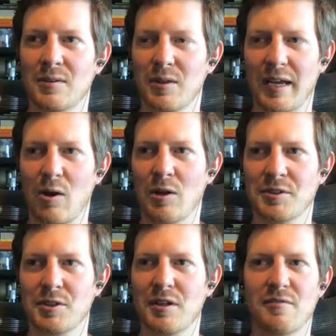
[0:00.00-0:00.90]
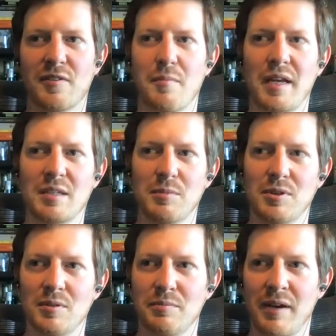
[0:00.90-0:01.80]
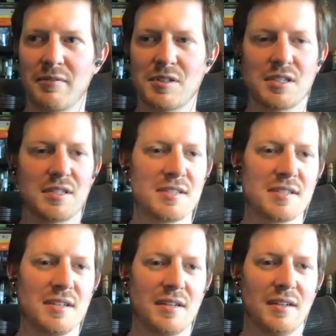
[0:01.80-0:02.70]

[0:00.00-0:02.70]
or like alternative fermentable beverages,